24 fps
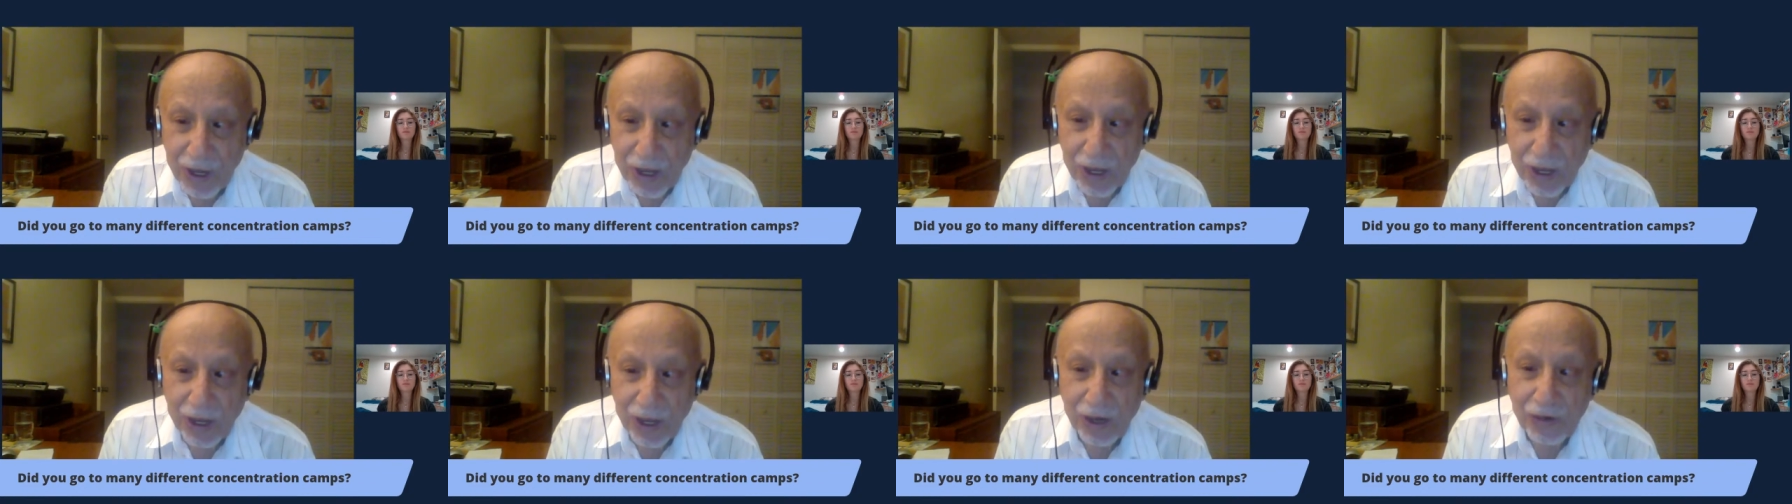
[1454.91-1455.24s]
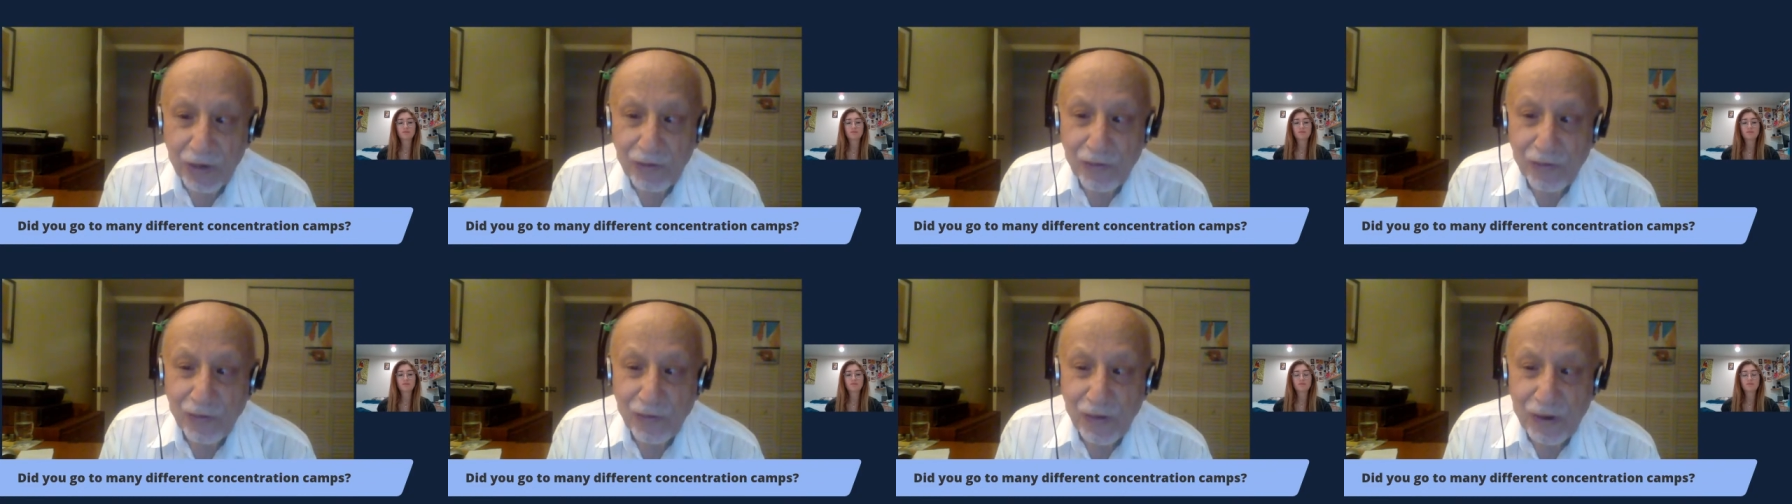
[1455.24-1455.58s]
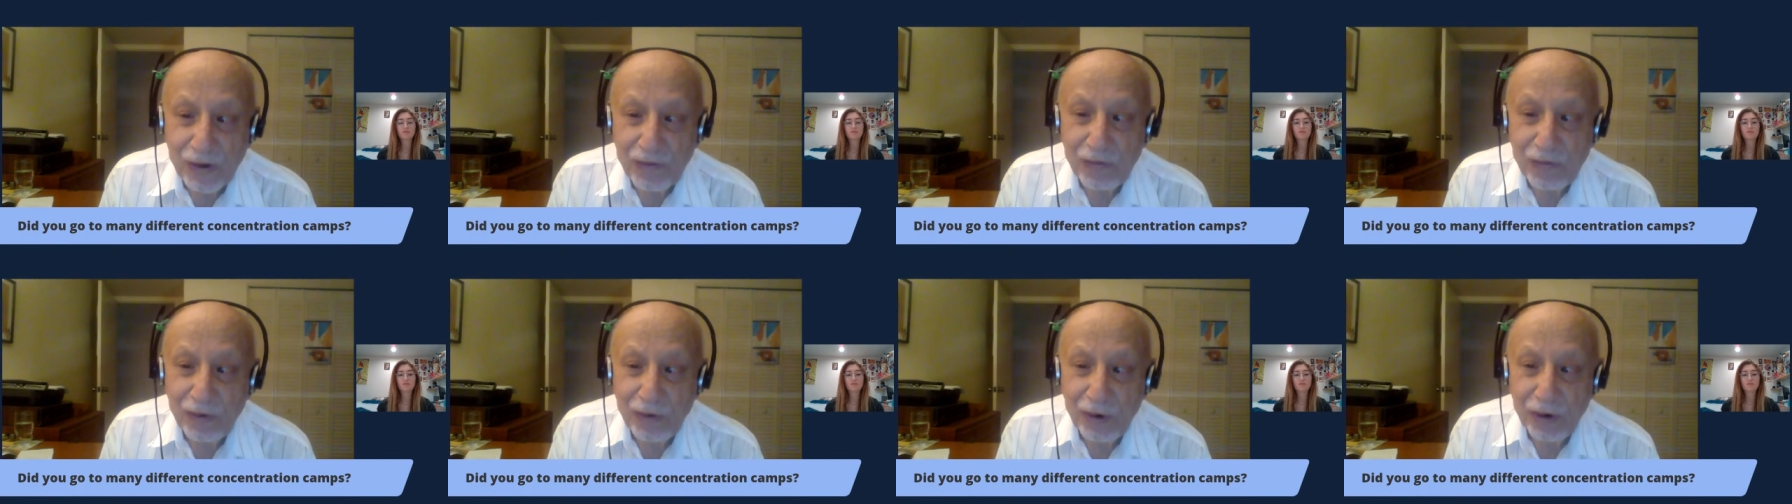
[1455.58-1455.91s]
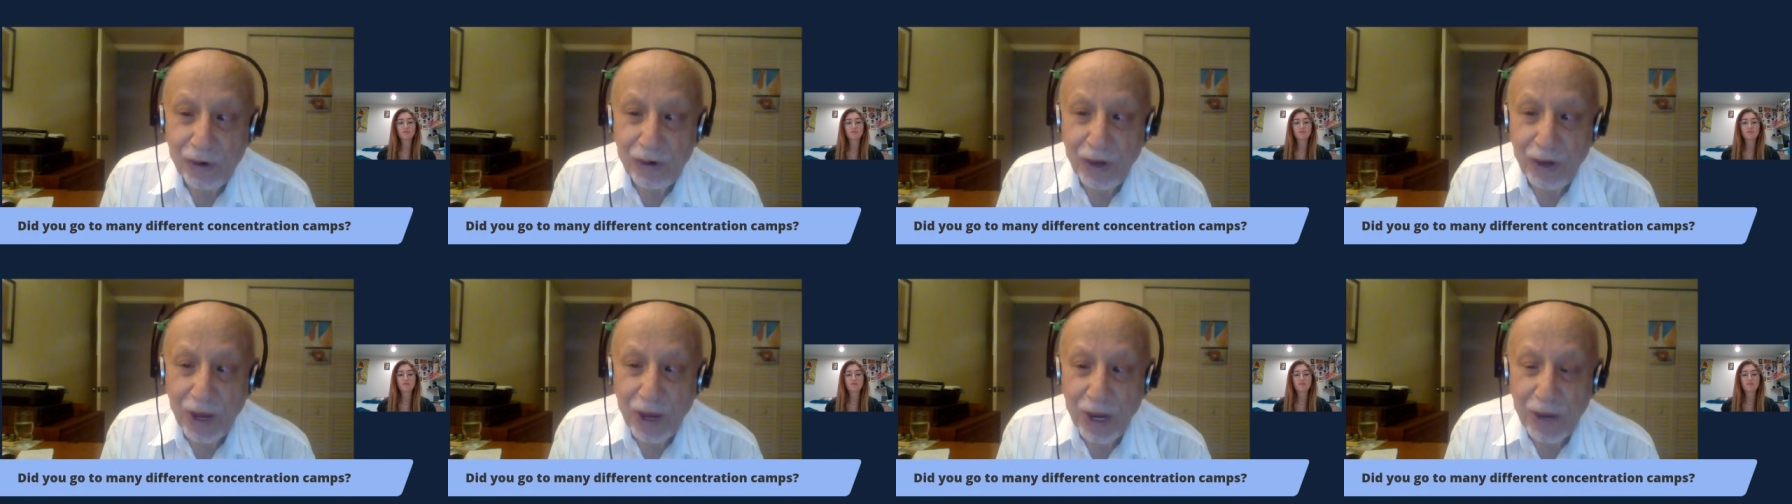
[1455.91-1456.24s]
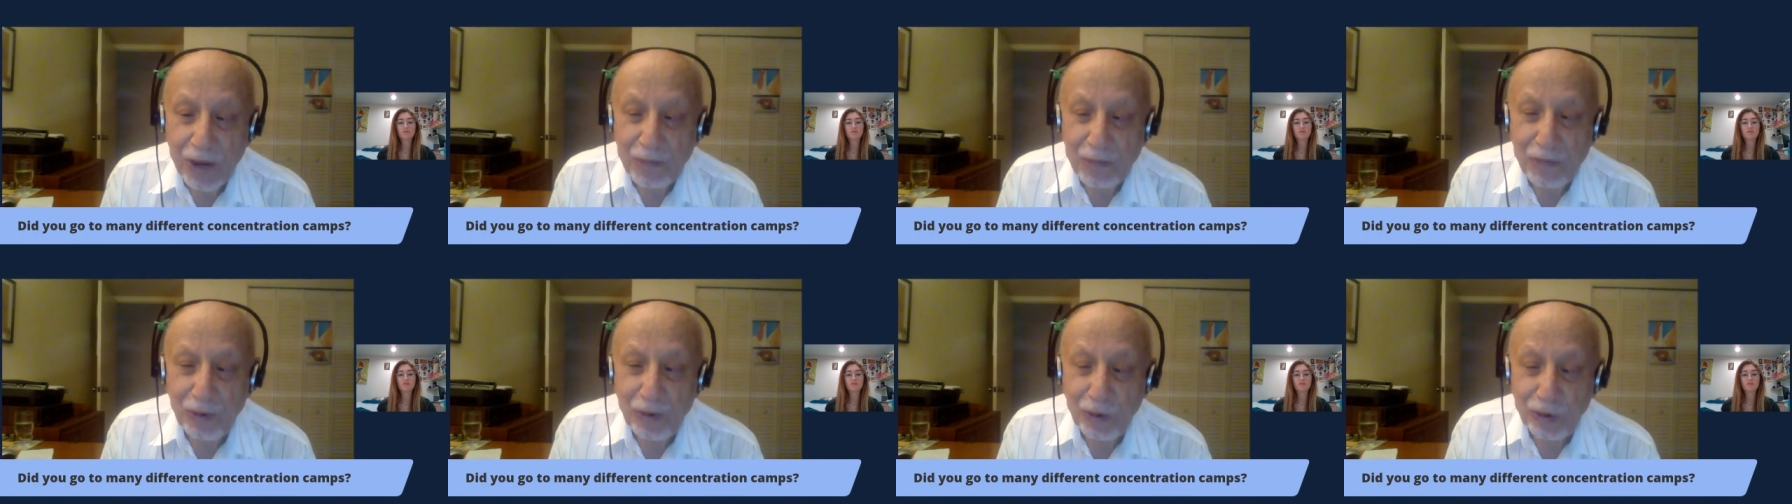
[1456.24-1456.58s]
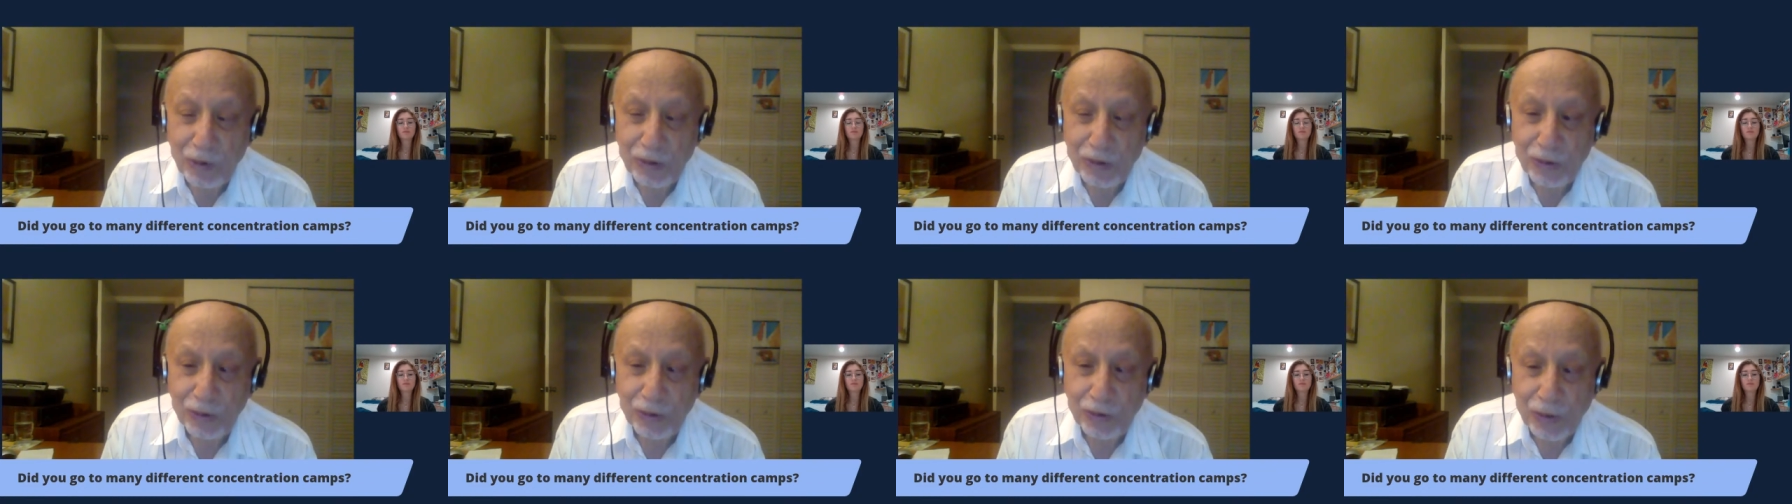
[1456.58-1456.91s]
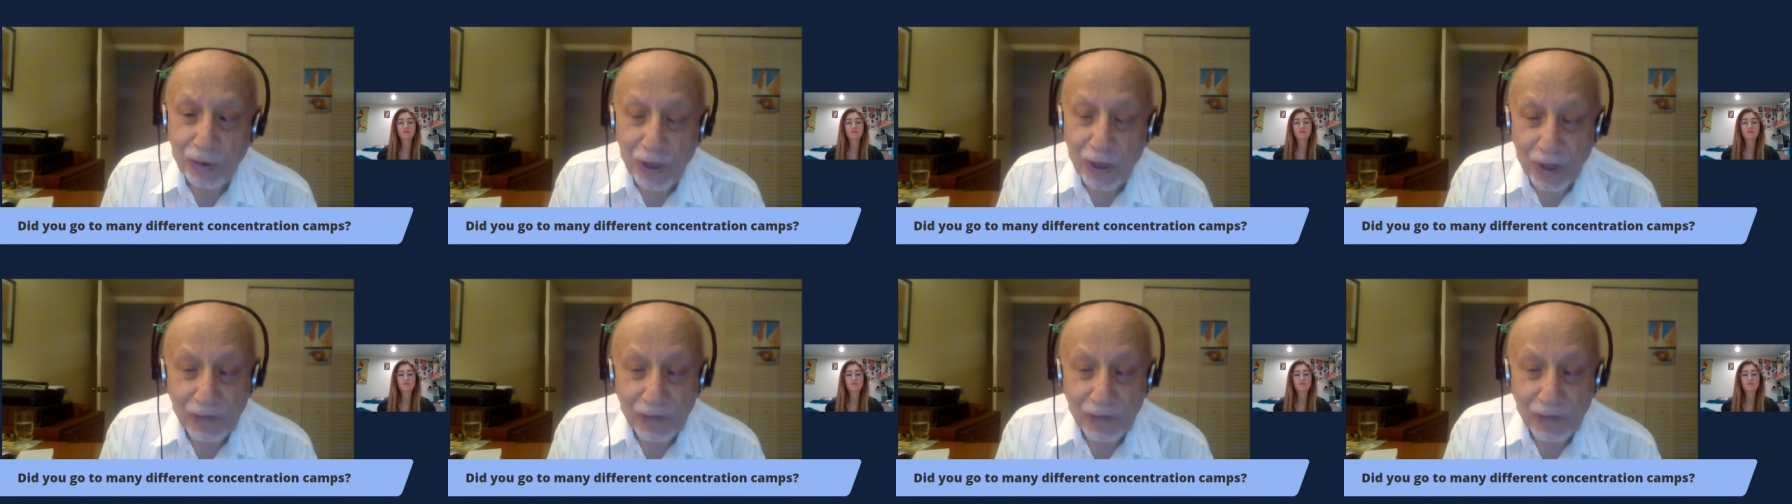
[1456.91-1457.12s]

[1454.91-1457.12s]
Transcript: and we were able to,